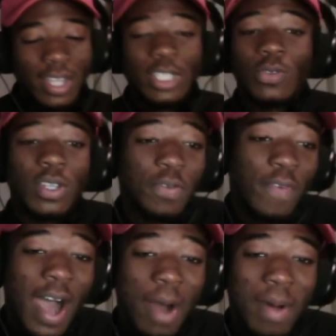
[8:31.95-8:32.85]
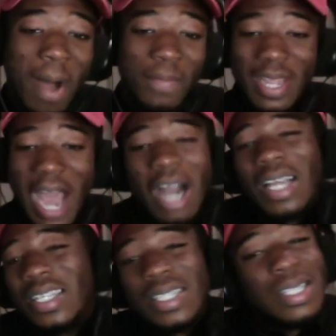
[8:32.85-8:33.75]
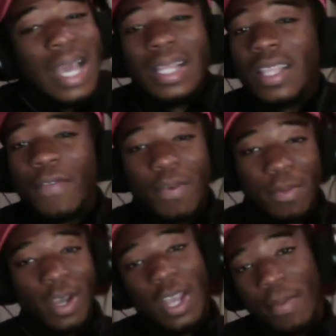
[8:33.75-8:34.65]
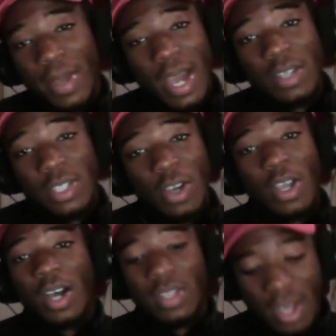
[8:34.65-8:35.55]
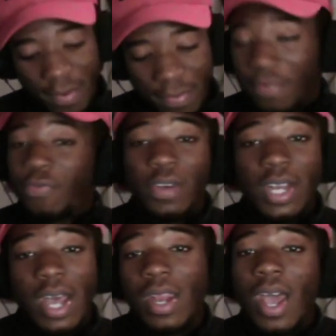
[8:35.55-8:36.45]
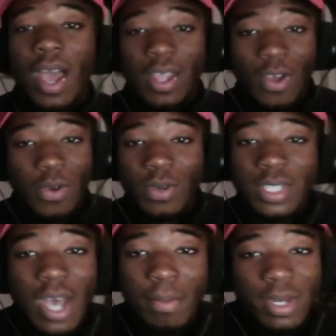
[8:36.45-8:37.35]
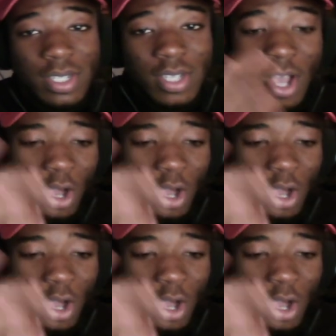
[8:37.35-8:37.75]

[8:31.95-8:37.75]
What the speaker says: This was a vibe. I mean, I could listen to anything from Young MA. I'll tell y'all that for $3.99. Y'all know what time it is.